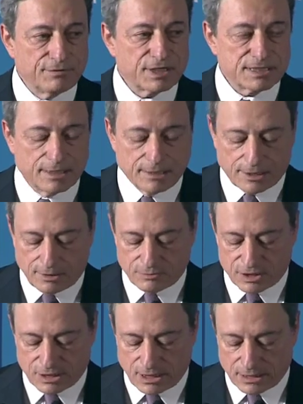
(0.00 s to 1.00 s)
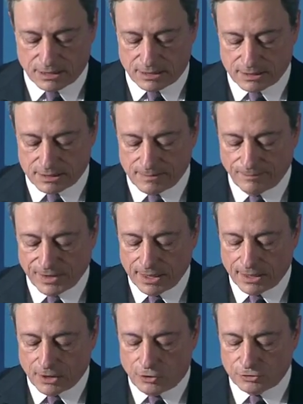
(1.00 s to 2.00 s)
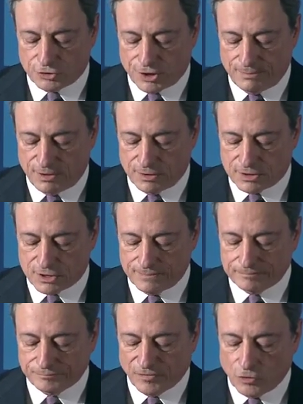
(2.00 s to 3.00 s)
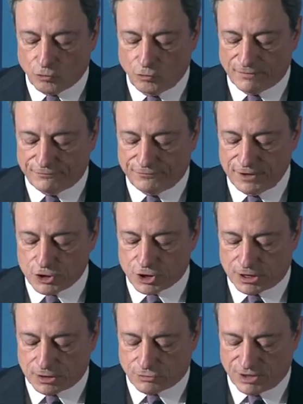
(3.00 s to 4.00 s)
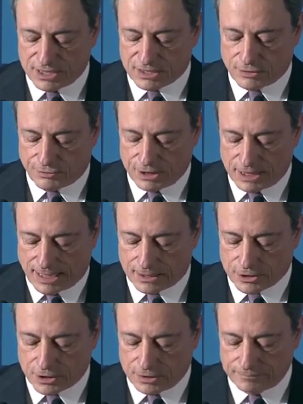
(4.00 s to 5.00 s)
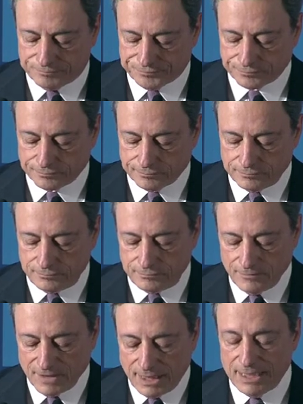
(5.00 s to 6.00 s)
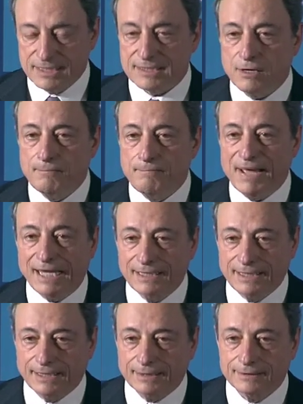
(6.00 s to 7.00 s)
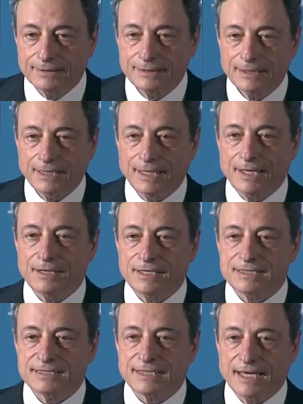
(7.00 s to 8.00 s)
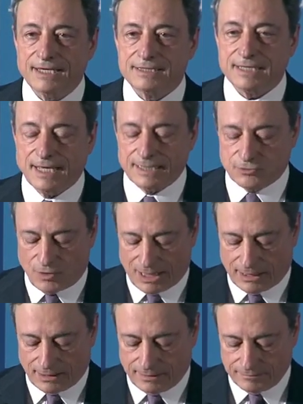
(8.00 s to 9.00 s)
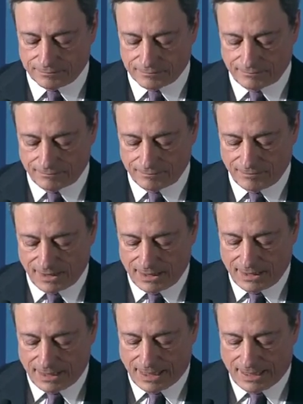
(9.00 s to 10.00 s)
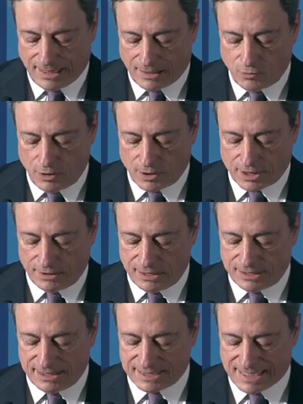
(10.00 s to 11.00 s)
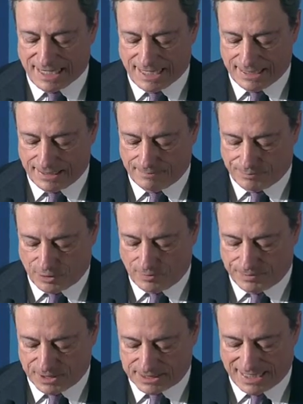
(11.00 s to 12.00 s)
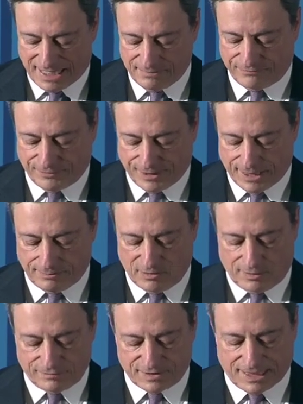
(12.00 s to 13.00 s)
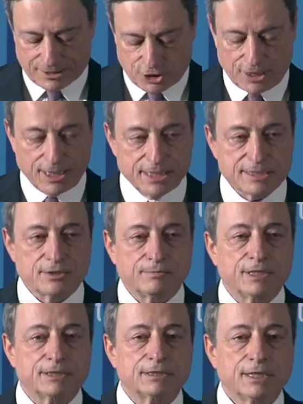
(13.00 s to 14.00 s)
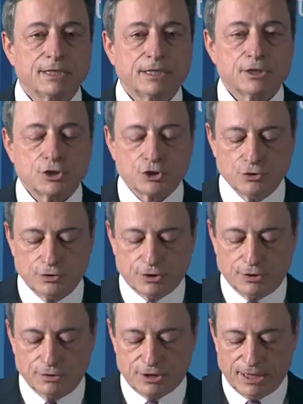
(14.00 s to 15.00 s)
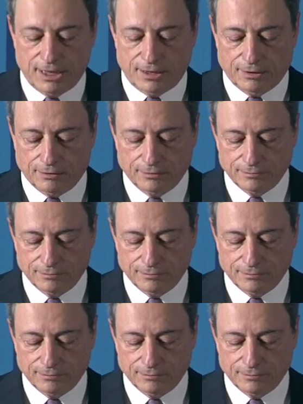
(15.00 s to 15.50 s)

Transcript: circumstances contributes to efficient risk reduction, is compelling in this case as well. And our work on the design and proper time frame of such an instrument should continue.